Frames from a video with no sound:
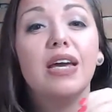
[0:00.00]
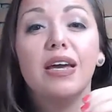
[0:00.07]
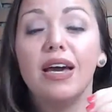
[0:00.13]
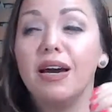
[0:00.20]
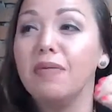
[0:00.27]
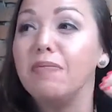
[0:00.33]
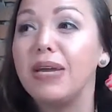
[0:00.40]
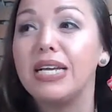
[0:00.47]

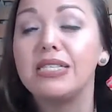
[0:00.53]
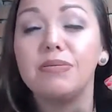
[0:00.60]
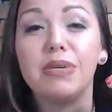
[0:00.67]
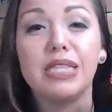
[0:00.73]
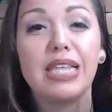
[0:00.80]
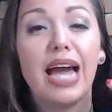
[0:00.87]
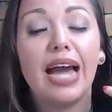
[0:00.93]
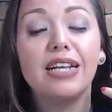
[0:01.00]
Makes me
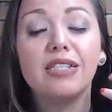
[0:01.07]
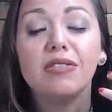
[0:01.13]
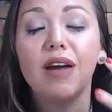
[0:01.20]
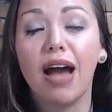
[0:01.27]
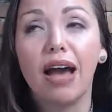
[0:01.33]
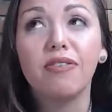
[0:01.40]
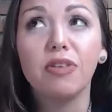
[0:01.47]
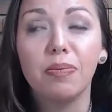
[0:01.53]
that I do
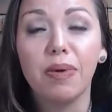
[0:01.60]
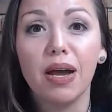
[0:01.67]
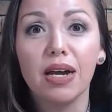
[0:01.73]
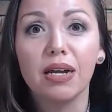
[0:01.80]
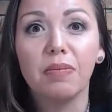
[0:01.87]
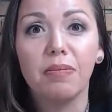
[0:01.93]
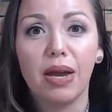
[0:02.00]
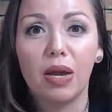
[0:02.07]
not have to
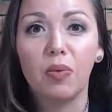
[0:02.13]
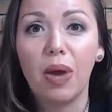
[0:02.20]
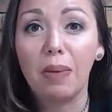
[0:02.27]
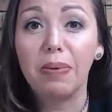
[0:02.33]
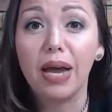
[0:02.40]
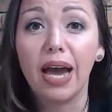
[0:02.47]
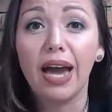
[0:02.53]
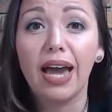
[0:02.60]
bug my
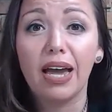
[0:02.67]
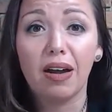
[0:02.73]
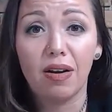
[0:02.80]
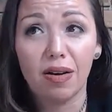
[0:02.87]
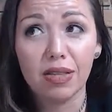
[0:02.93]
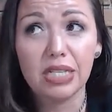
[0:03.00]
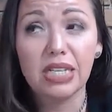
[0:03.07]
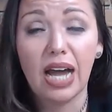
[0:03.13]
web guy
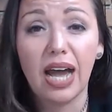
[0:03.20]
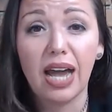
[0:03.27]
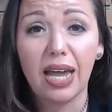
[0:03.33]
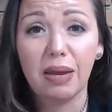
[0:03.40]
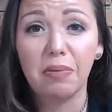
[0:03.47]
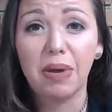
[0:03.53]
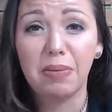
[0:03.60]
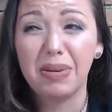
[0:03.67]
all the
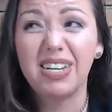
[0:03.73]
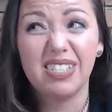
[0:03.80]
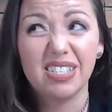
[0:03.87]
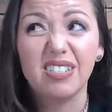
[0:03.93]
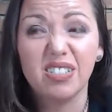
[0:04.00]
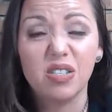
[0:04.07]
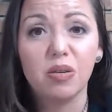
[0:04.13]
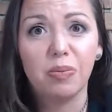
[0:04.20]
time. I mean, I
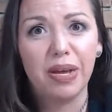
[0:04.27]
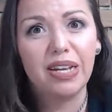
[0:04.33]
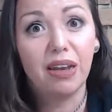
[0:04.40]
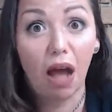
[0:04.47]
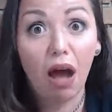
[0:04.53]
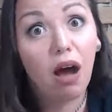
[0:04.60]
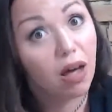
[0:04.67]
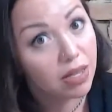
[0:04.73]
still do, but
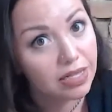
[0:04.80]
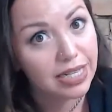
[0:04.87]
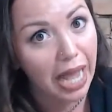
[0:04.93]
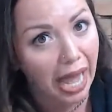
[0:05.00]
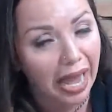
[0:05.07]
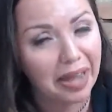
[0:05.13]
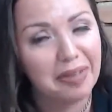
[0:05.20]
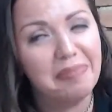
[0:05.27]
not all the
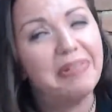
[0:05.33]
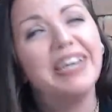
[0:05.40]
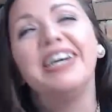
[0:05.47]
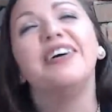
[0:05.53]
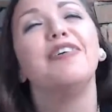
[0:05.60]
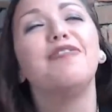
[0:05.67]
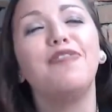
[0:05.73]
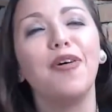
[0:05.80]
time
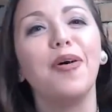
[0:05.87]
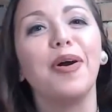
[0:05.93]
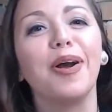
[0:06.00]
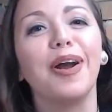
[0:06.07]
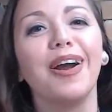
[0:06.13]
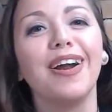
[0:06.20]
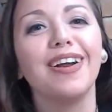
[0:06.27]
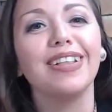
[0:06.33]

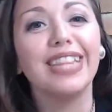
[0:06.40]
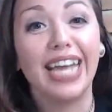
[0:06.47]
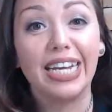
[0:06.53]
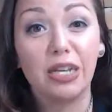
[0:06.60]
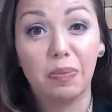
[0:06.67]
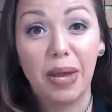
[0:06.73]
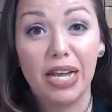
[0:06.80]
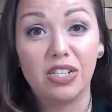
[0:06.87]
for
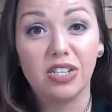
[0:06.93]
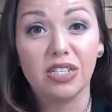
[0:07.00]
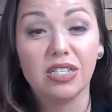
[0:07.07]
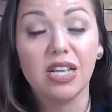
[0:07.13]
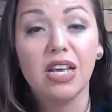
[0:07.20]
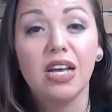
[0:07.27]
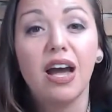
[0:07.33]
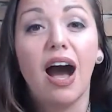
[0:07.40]
landing pages.
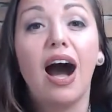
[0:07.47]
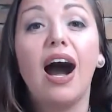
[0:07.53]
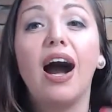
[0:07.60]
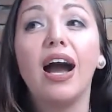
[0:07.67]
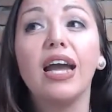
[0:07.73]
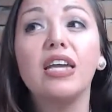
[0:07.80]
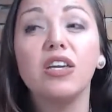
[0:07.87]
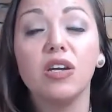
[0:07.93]

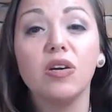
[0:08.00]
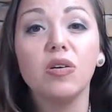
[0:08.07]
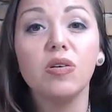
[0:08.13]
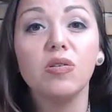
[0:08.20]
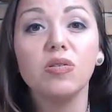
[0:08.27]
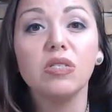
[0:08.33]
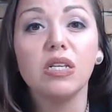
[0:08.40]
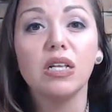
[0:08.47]
I
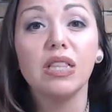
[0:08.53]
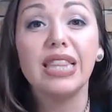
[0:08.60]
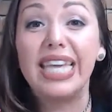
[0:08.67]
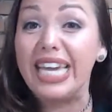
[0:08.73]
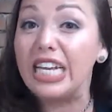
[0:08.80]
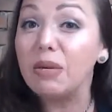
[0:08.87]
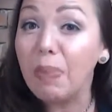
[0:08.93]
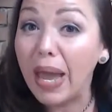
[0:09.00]
use
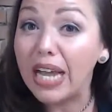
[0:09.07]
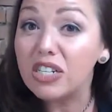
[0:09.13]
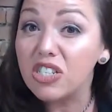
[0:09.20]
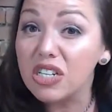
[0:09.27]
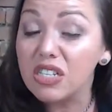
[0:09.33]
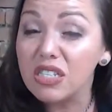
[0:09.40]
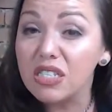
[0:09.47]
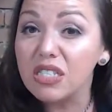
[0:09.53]
Lead
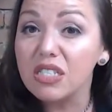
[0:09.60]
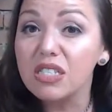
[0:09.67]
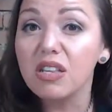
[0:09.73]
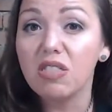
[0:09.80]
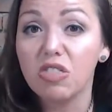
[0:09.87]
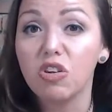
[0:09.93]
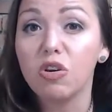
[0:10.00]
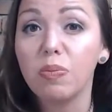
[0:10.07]
Pages. It's
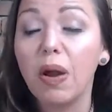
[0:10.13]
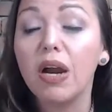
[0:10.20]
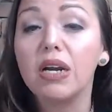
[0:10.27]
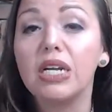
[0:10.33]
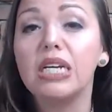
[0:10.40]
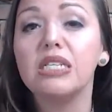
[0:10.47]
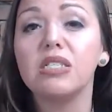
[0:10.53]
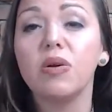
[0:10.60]
a third
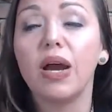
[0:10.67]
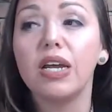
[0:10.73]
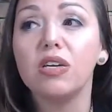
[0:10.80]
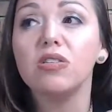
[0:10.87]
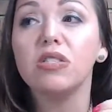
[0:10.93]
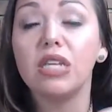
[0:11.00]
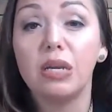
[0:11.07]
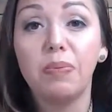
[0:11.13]
party, so I
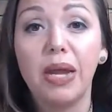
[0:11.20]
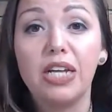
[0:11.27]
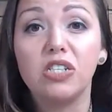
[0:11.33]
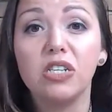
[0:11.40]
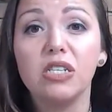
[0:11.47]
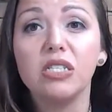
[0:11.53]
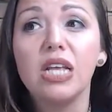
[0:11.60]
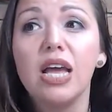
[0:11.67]
use Lead
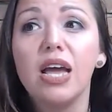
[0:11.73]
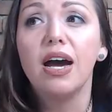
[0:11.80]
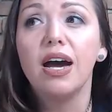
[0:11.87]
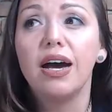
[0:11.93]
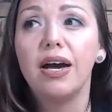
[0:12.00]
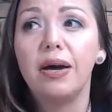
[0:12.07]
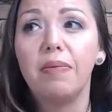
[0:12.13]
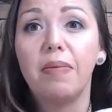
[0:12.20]
Pages.
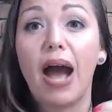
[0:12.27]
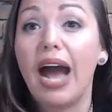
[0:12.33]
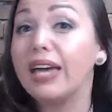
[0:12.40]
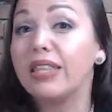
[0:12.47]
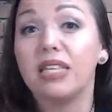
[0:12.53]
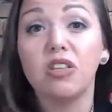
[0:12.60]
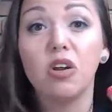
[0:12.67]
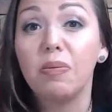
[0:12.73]
I
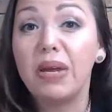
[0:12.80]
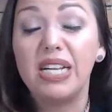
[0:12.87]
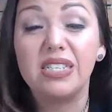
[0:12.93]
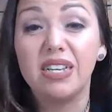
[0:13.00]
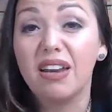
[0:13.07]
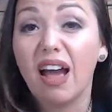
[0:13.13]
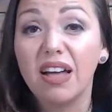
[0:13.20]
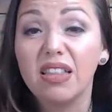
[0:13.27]
think they're
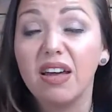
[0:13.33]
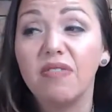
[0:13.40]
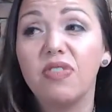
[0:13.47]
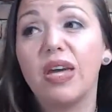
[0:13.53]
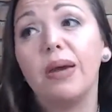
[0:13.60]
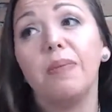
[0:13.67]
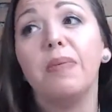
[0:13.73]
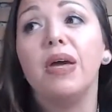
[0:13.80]
amazing. I love
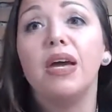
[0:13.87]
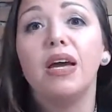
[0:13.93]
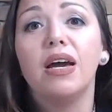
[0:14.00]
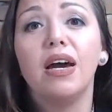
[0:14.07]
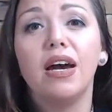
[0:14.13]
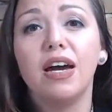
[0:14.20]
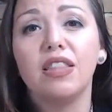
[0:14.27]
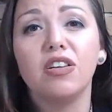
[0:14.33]
them.
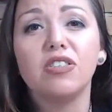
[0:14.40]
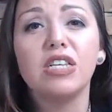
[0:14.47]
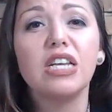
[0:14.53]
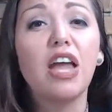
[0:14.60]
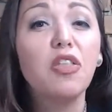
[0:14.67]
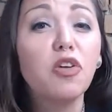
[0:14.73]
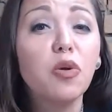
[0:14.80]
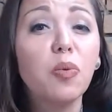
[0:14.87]
There's
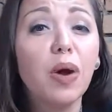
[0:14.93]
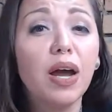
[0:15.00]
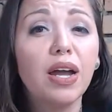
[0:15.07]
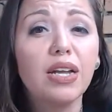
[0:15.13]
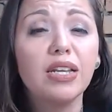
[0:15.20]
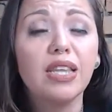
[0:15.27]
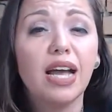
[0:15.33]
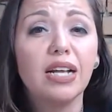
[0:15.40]
another
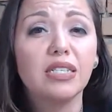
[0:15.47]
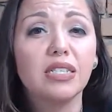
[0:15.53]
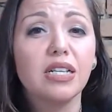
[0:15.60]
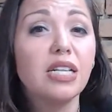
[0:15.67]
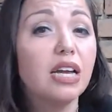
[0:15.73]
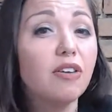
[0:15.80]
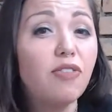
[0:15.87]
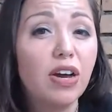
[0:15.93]
one that's
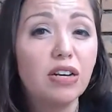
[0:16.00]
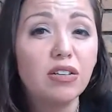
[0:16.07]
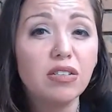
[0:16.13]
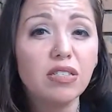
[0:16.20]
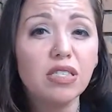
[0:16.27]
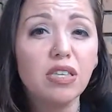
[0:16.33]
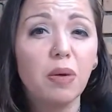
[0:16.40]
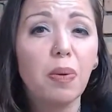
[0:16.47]

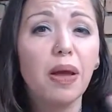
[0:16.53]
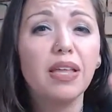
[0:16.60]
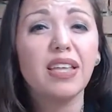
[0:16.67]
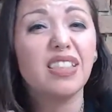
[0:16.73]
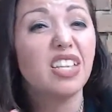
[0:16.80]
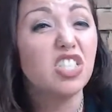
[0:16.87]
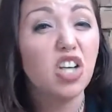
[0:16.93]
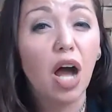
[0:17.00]
ClickFunnels. They're probably
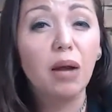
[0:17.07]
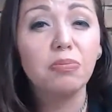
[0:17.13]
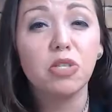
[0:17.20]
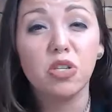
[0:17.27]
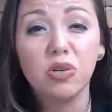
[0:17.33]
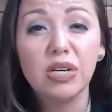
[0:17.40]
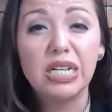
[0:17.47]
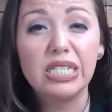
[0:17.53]
like the top
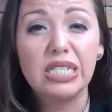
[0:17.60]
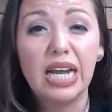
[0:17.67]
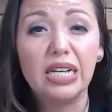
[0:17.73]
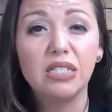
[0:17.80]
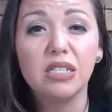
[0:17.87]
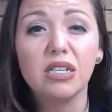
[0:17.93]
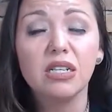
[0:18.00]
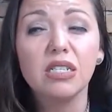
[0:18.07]
2
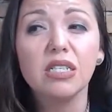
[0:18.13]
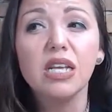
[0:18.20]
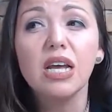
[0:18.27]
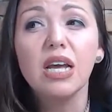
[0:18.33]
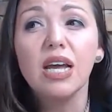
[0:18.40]
contenders.